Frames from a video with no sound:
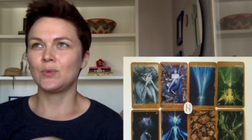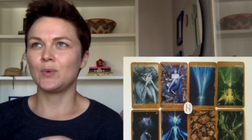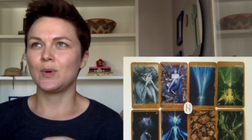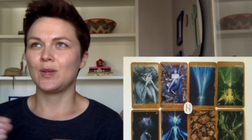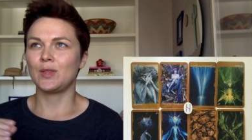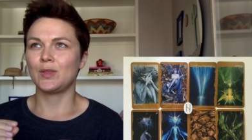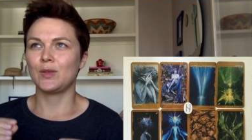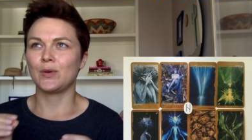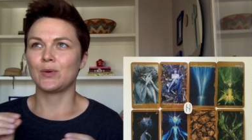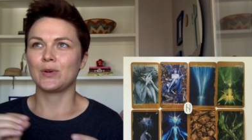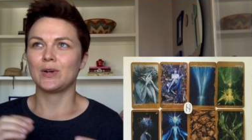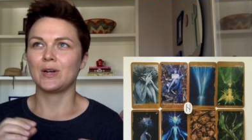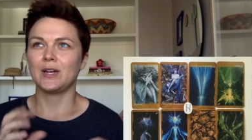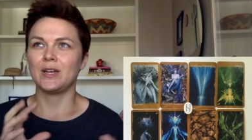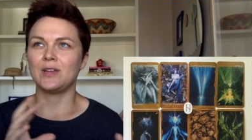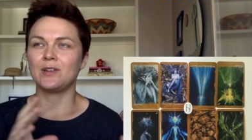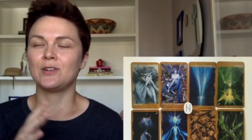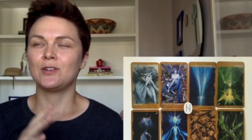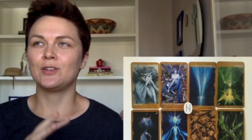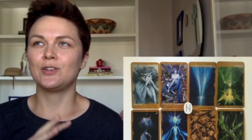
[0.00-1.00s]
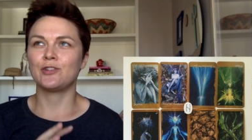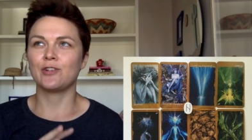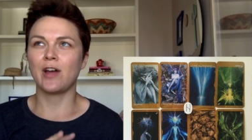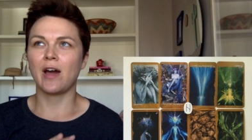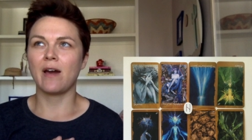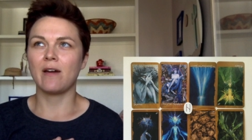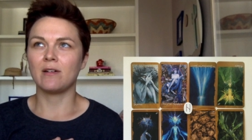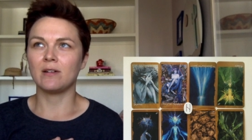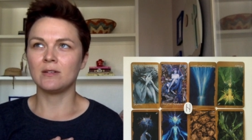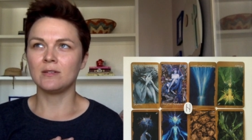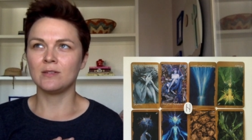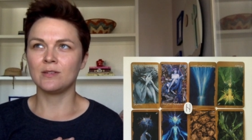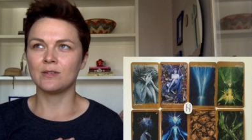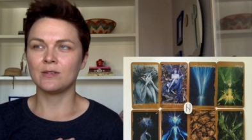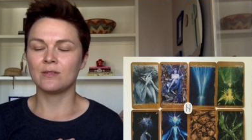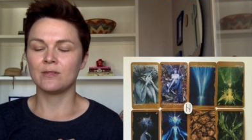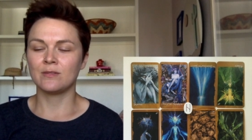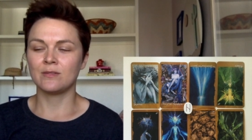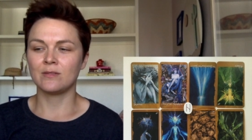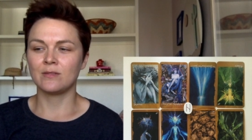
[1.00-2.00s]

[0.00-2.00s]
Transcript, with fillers: with your inner child.